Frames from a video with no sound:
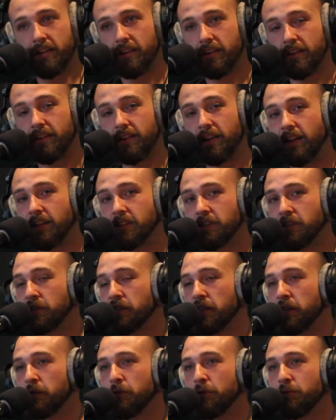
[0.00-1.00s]
Ladies and
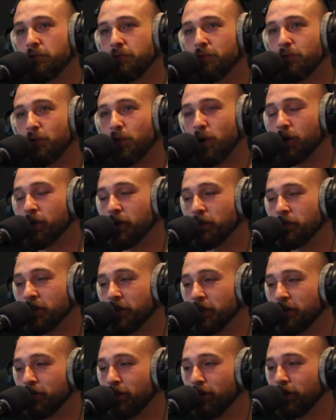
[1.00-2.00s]
gentlemen, welcome to
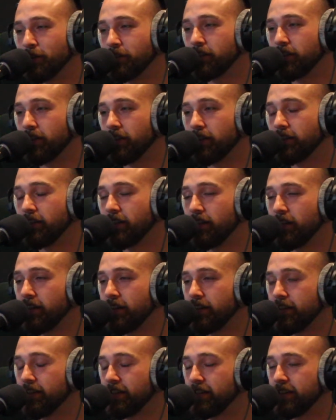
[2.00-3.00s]
the Roadshow.
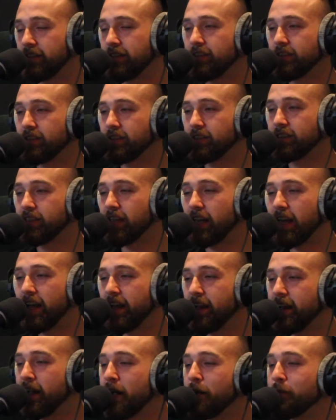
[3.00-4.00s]

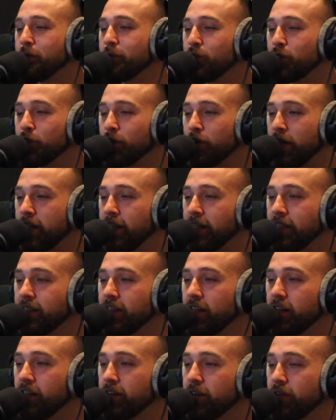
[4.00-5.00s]
Today I'm joined...
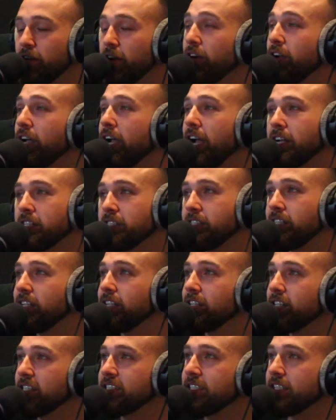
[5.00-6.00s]
Oh, actually,
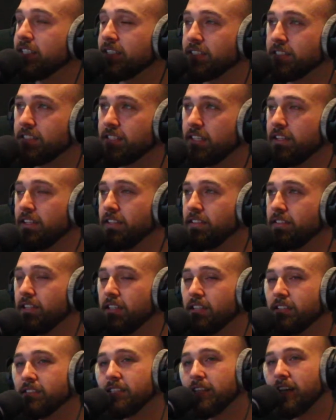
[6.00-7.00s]
let's set the scene.
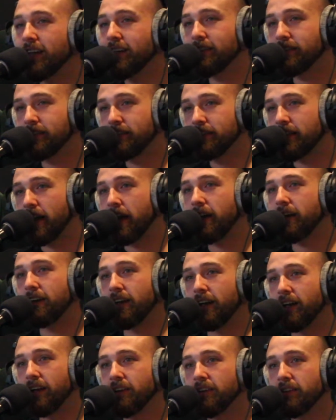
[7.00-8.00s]
Today it's
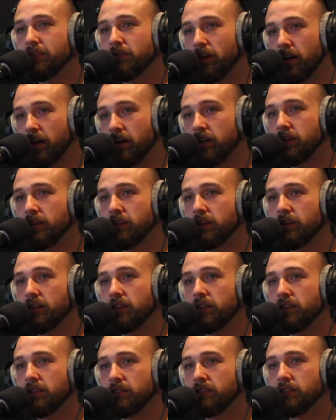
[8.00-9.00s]
Saturday, right?
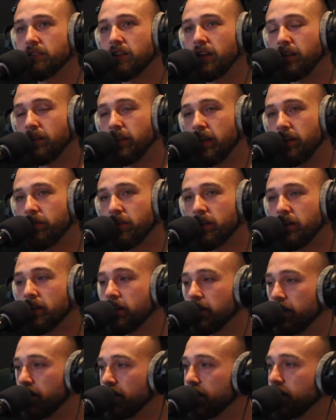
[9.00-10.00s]
11
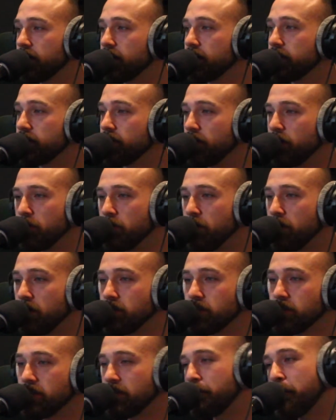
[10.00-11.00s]
o'clock,
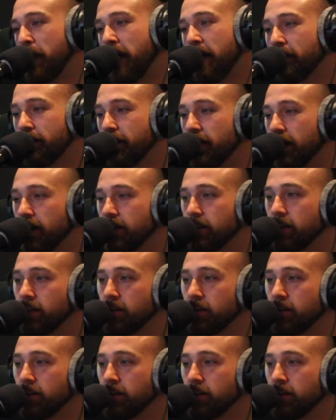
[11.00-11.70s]
almost, about that.